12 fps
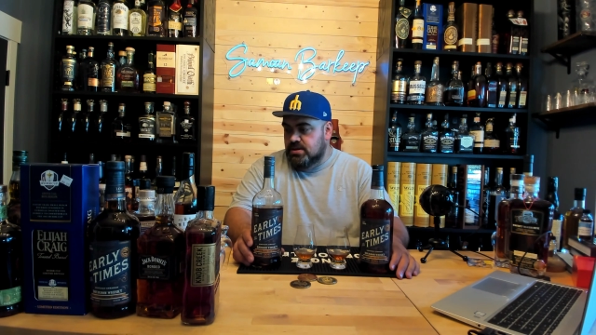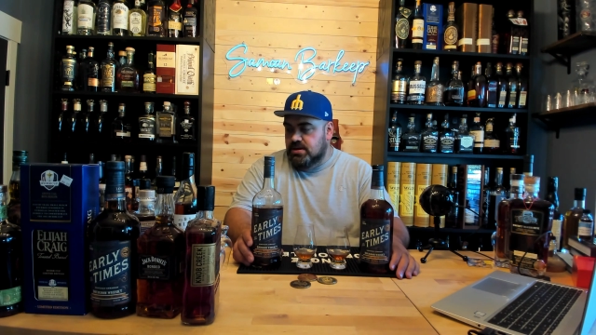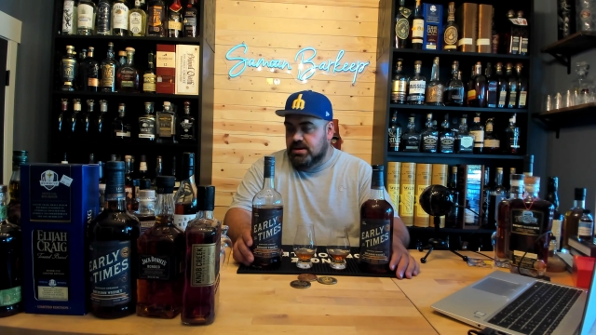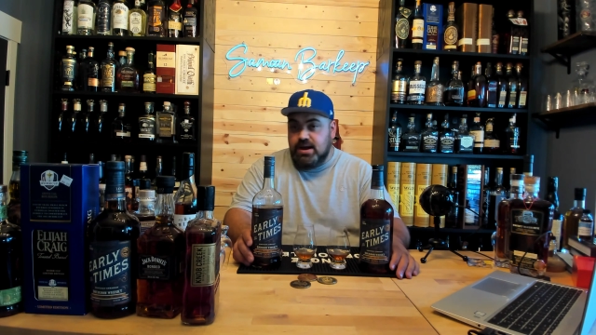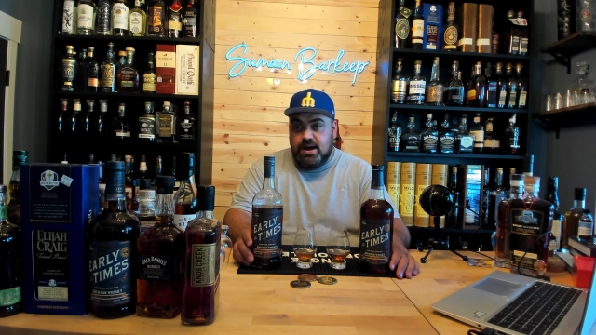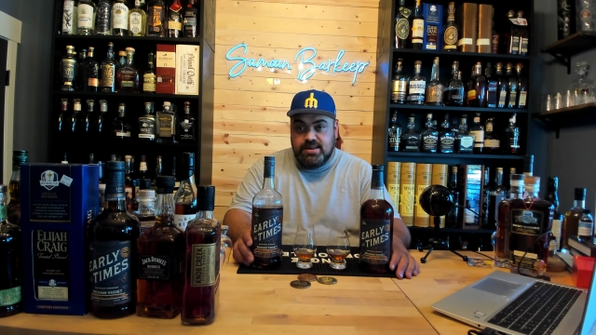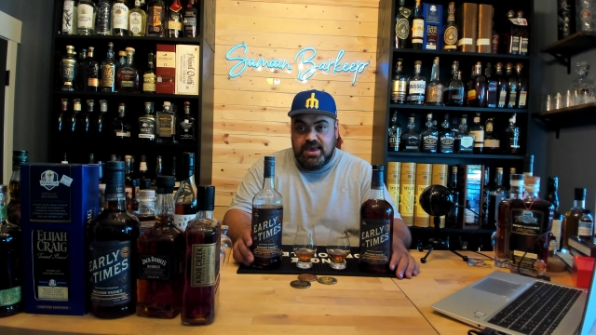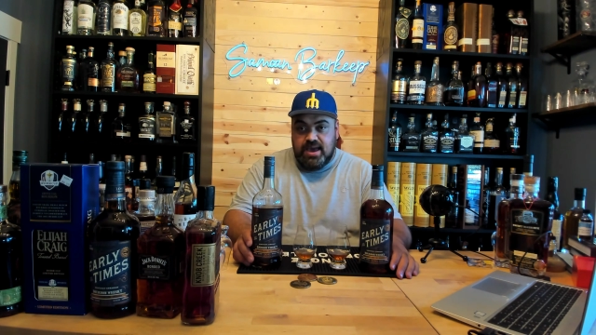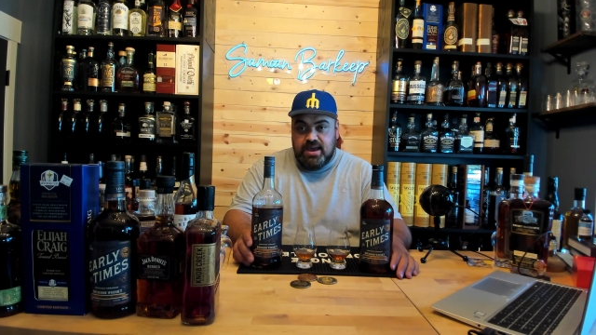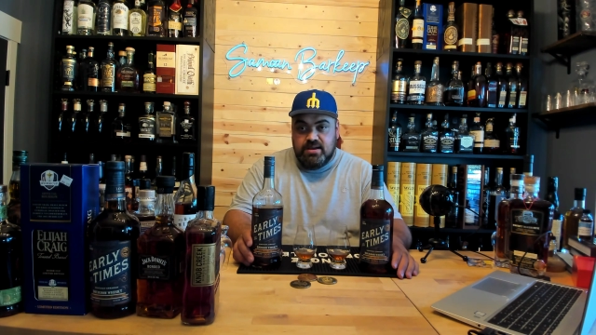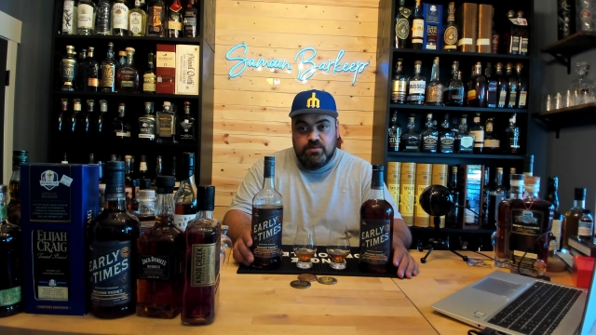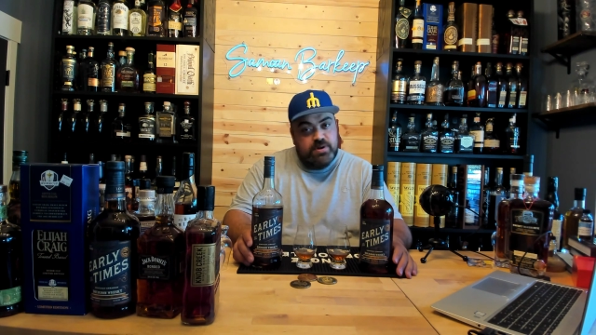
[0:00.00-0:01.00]

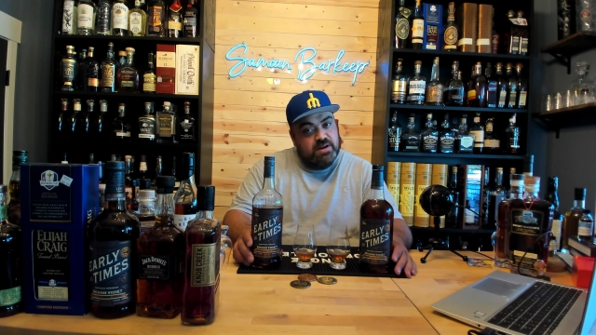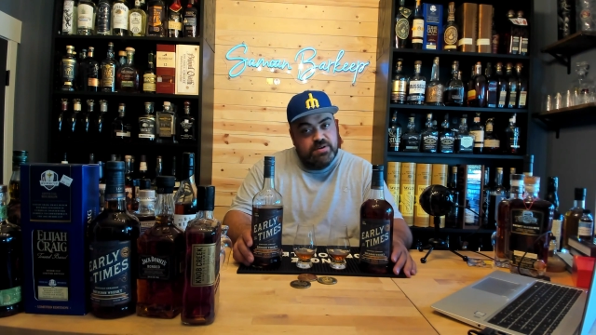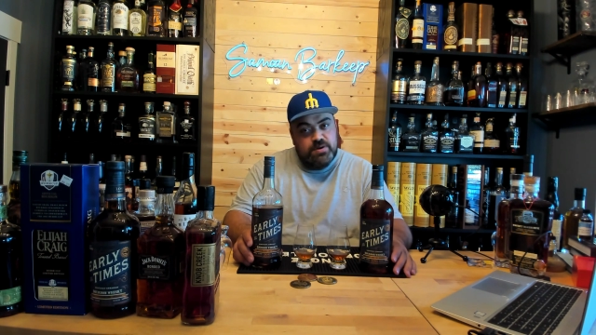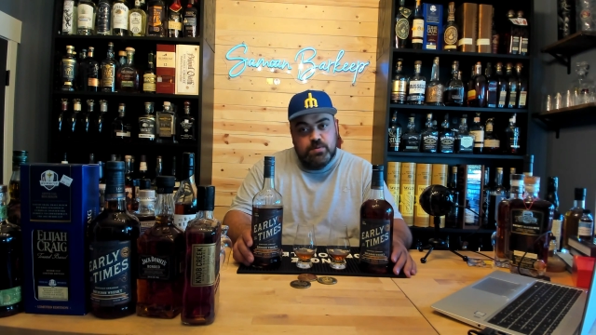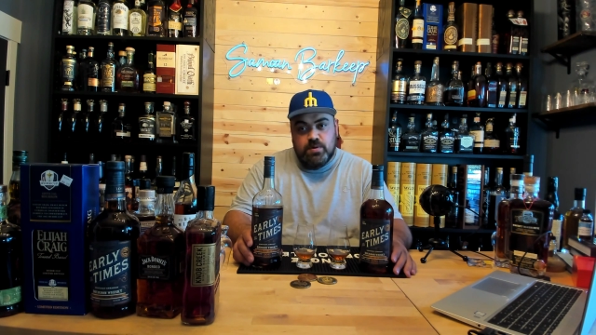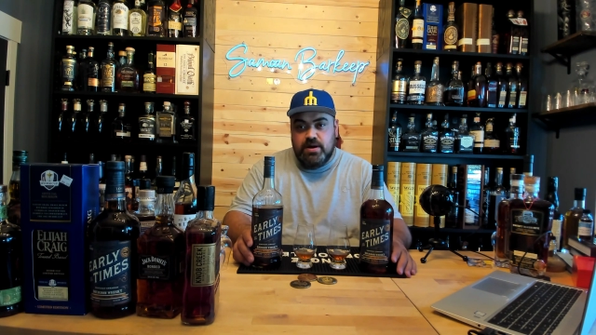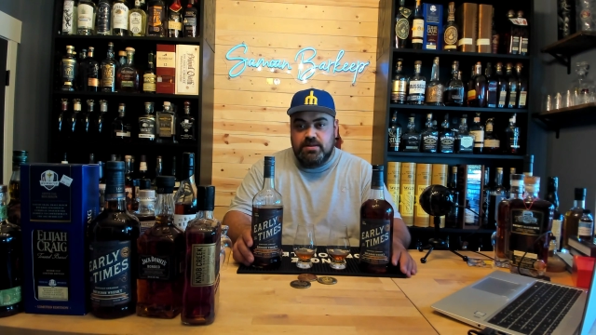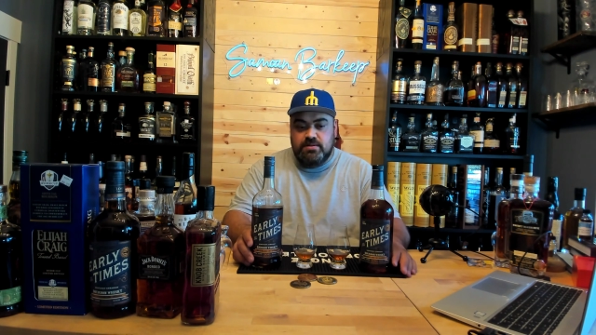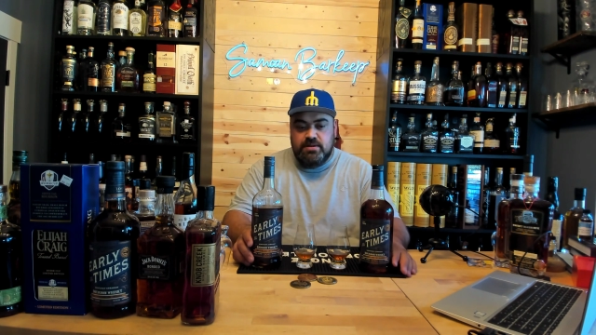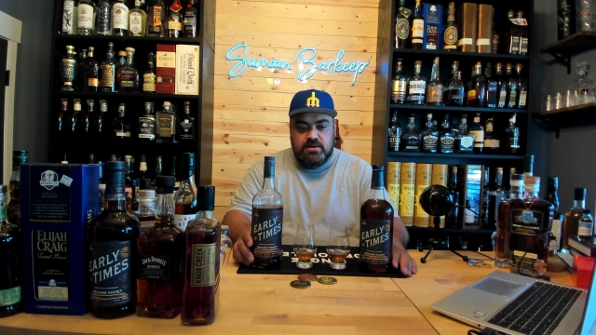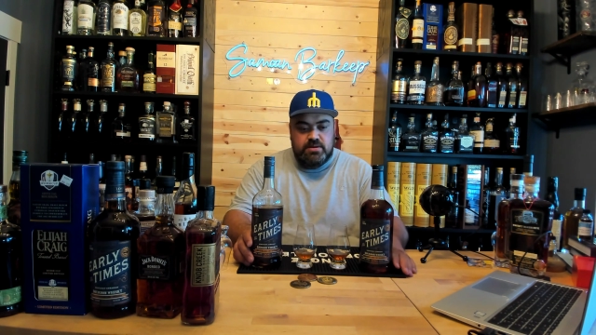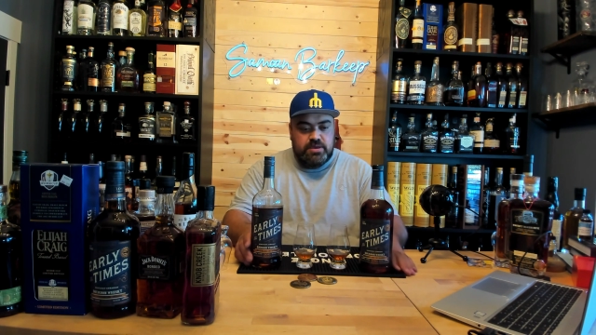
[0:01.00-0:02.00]
cognac, whatever you want.
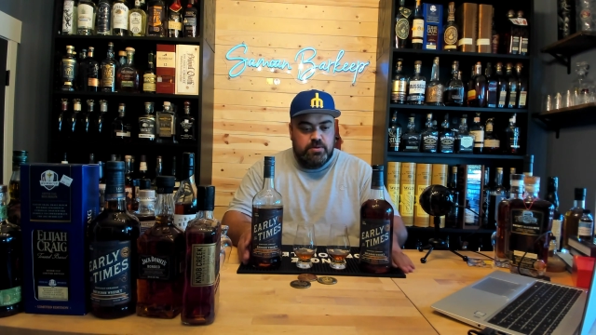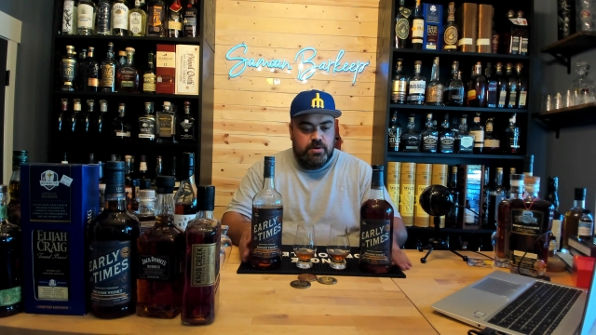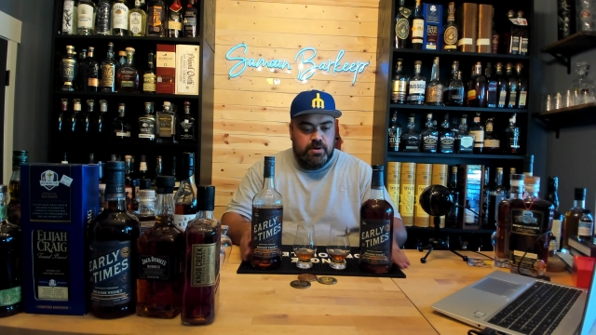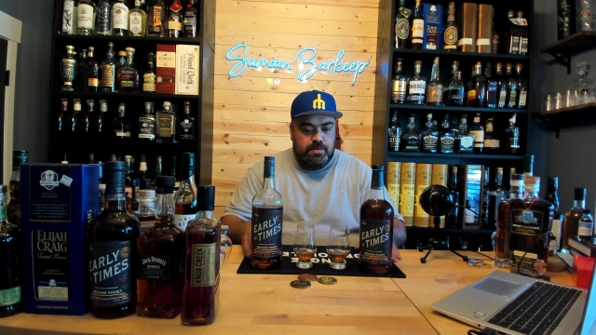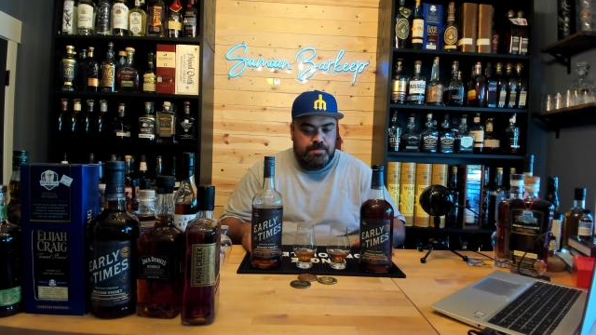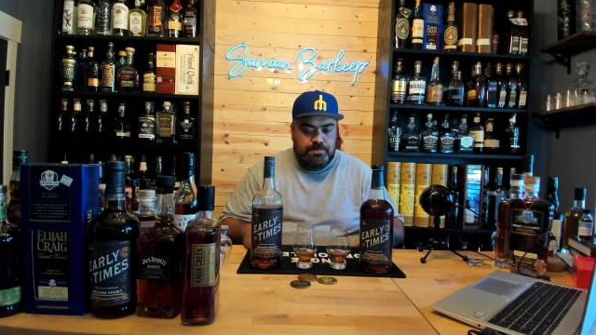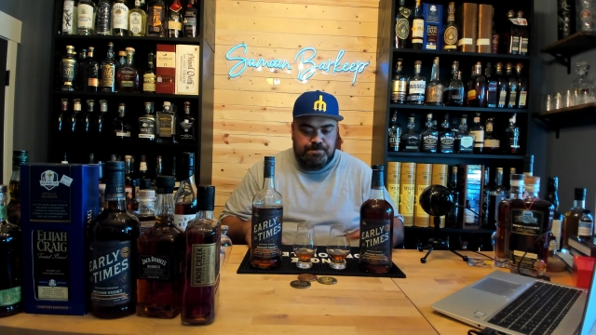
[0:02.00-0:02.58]
He'll hook you up.